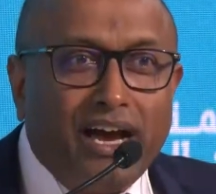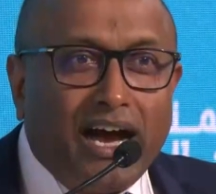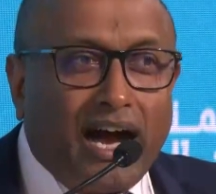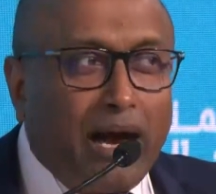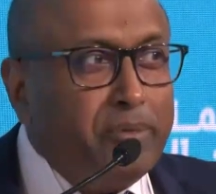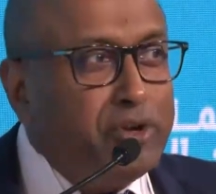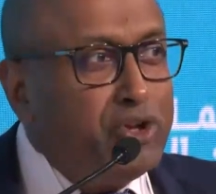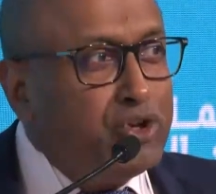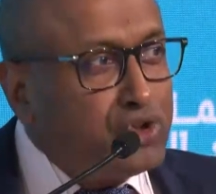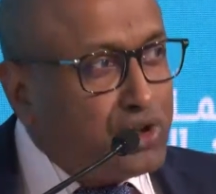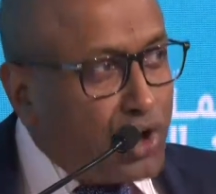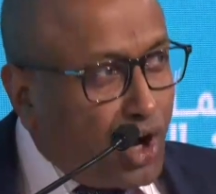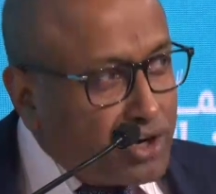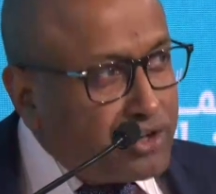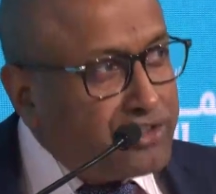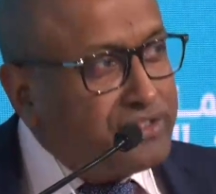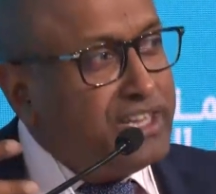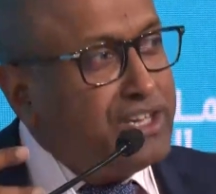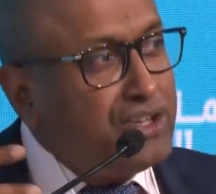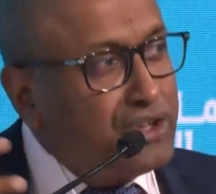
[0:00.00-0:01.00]
I mean, you got
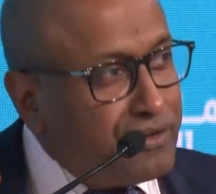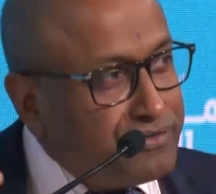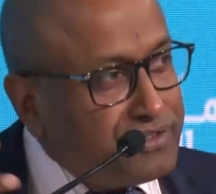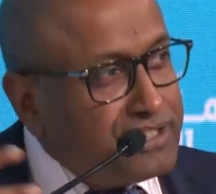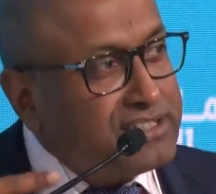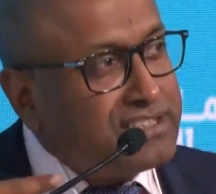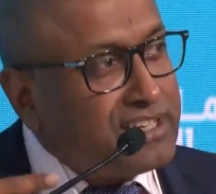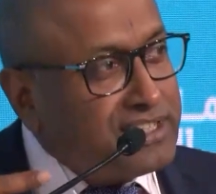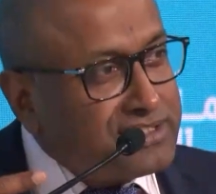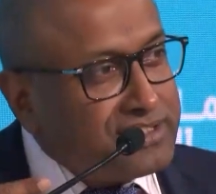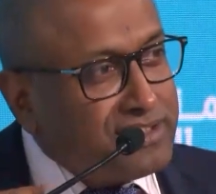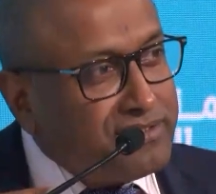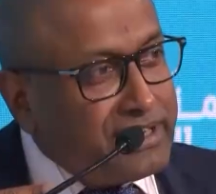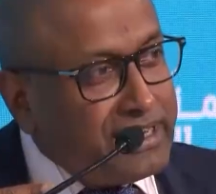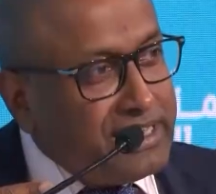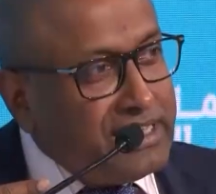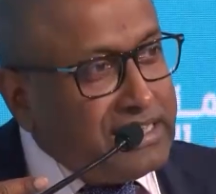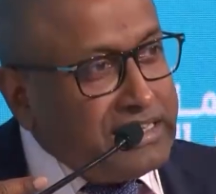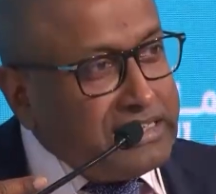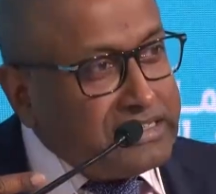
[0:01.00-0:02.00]
to think of this as a
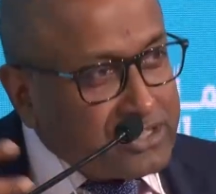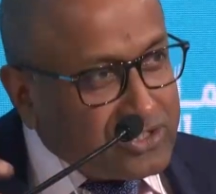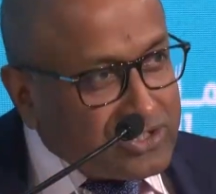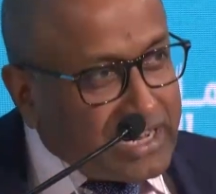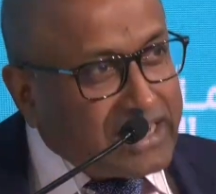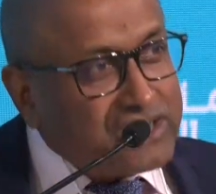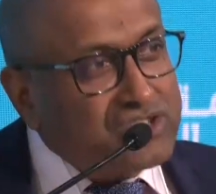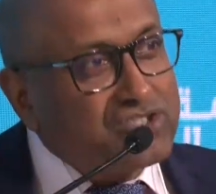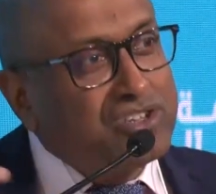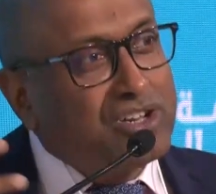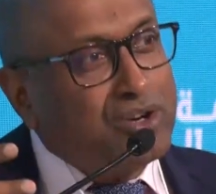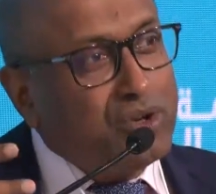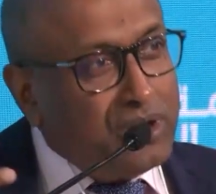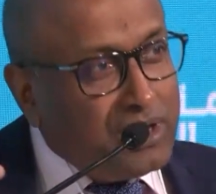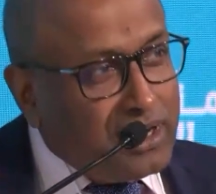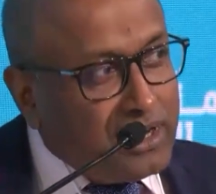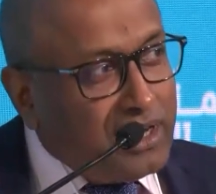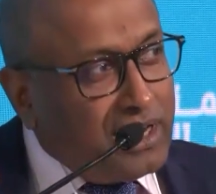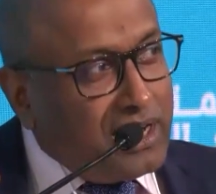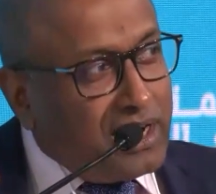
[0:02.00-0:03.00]
very international
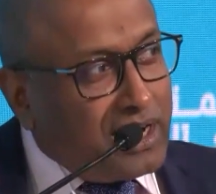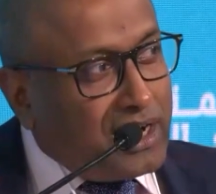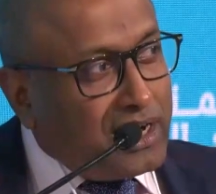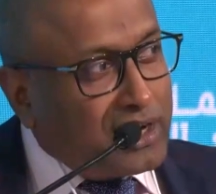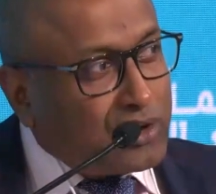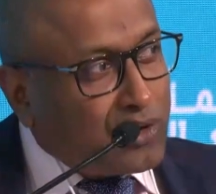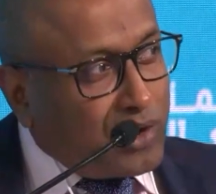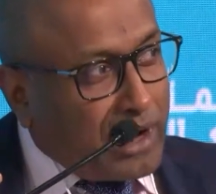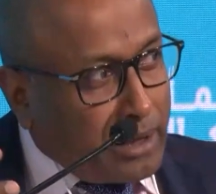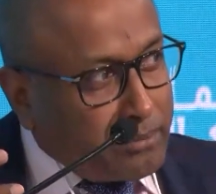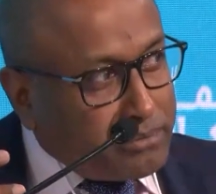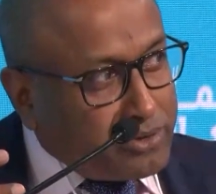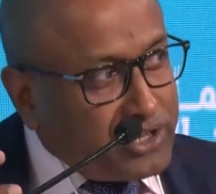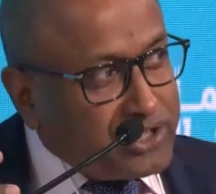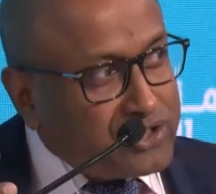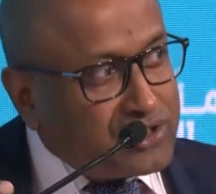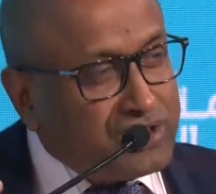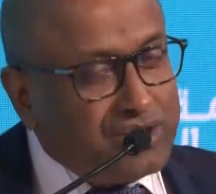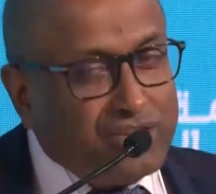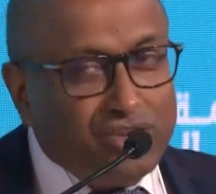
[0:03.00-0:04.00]

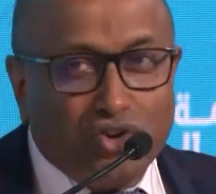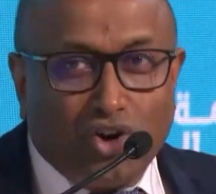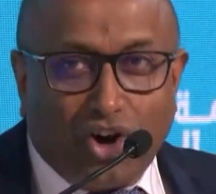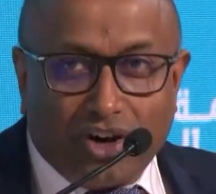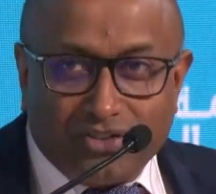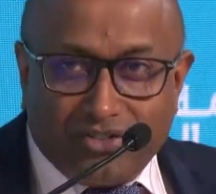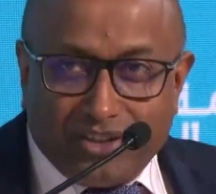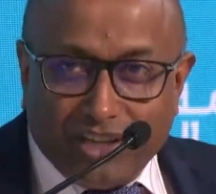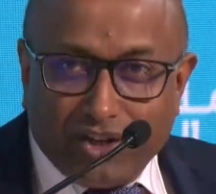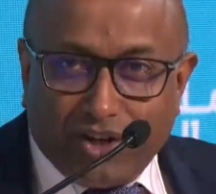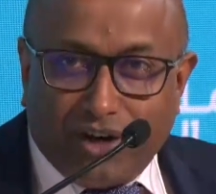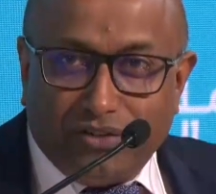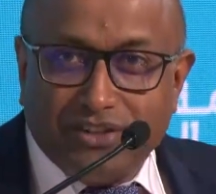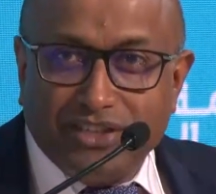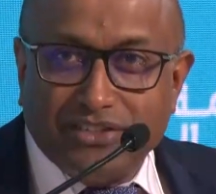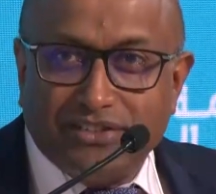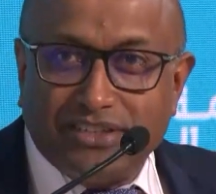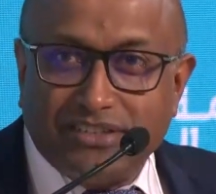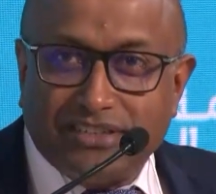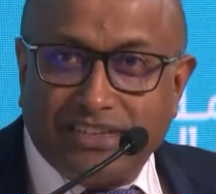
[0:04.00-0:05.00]
collaboration. You got to think of
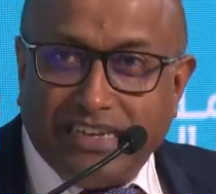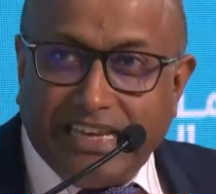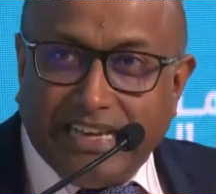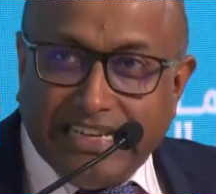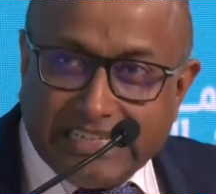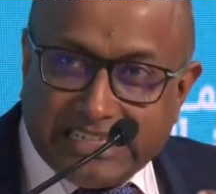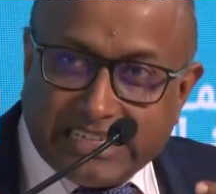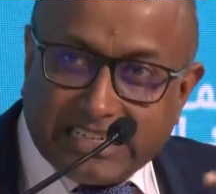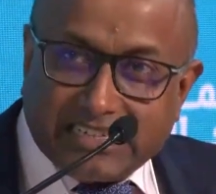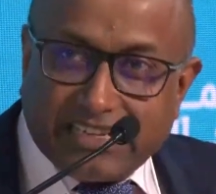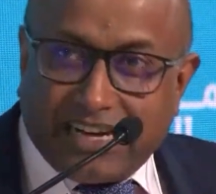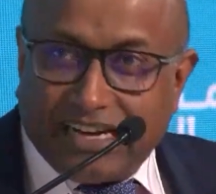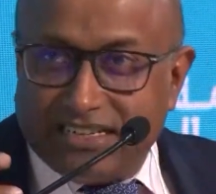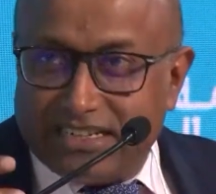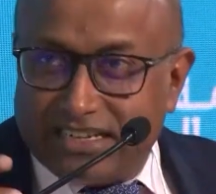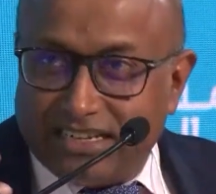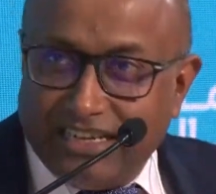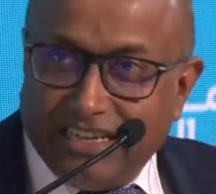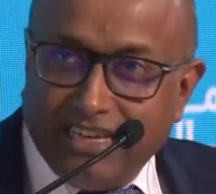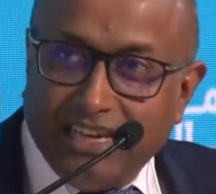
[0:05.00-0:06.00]
this as an
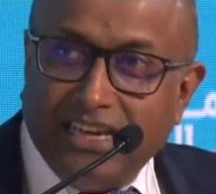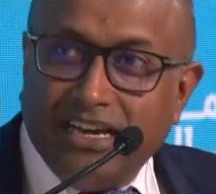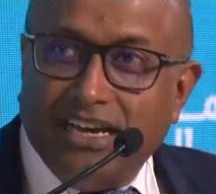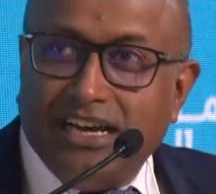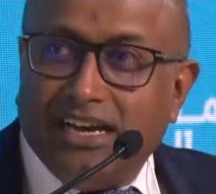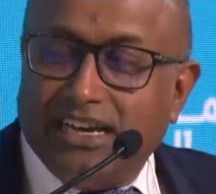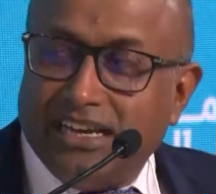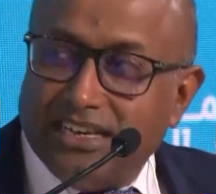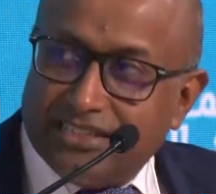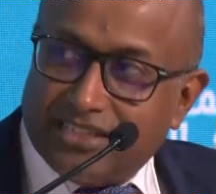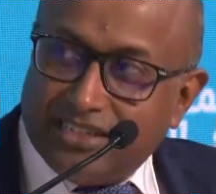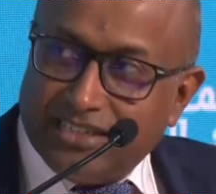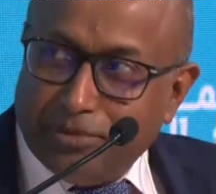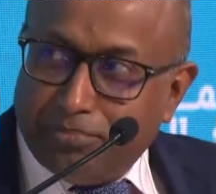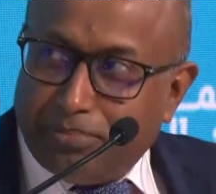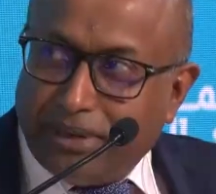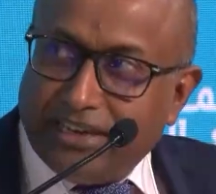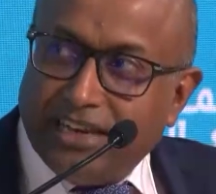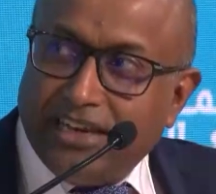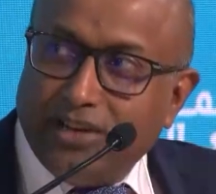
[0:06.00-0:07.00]
inter-country,
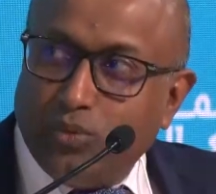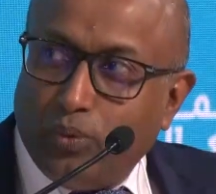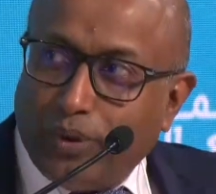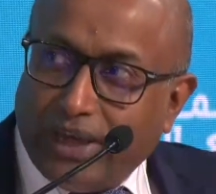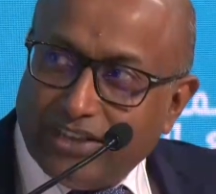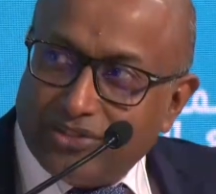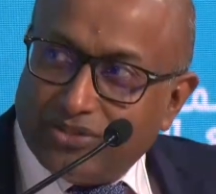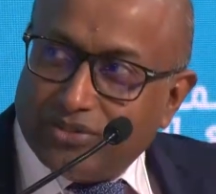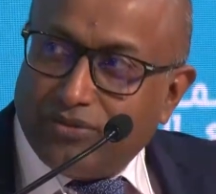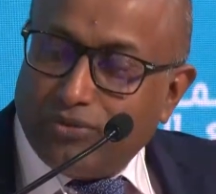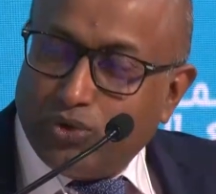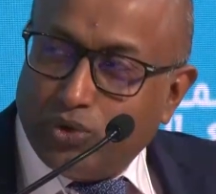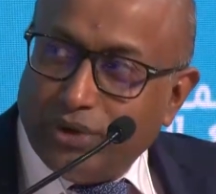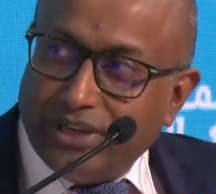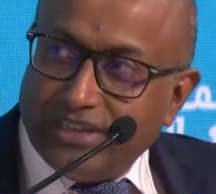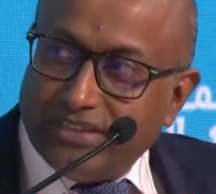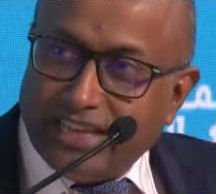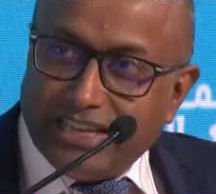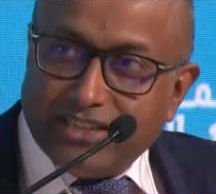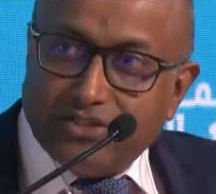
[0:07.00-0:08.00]
interdependent ways of
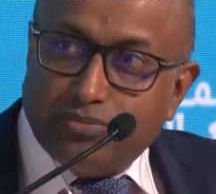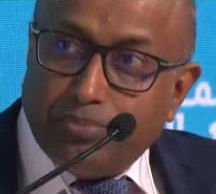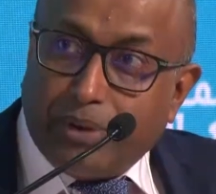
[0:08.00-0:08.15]
doing things.